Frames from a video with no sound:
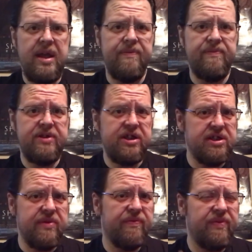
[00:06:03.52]
they have 6
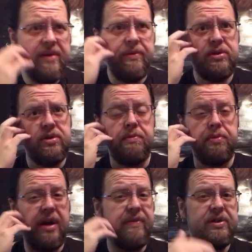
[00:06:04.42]
different flavors. There's a
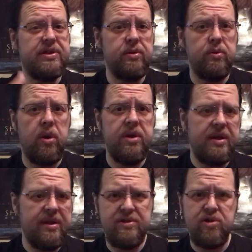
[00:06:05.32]
breakfast one,
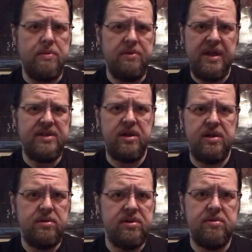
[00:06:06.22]
they have scrambled eggs on it.
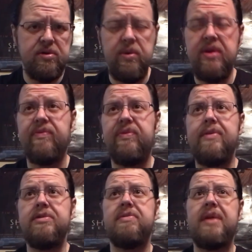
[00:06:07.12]
There's 3 different
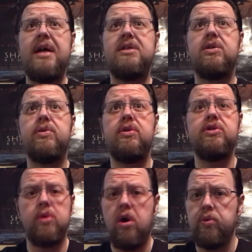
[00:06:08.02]
flavors of that. So those
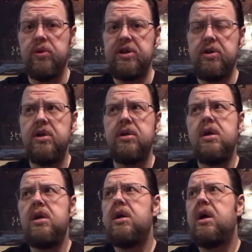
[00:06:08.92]
are all really good.
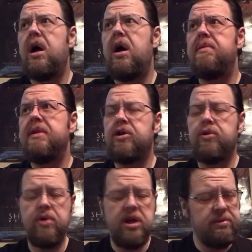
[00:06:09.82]

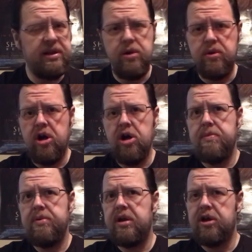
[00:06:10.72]
Incredibly low
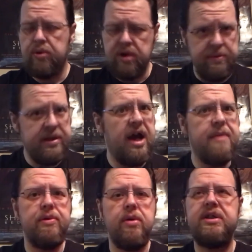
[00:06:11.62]
carb, incredibly high
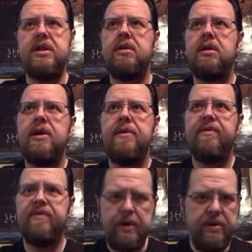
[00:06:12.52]
protein,
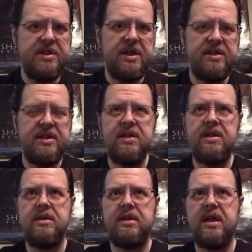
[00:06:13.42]
very tasty,
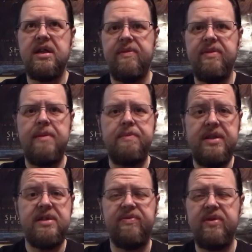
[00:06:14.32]
and give you that
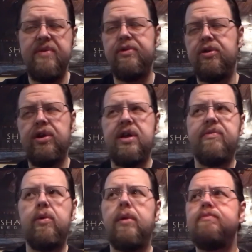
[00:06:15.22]
pizza flavor you're looking for.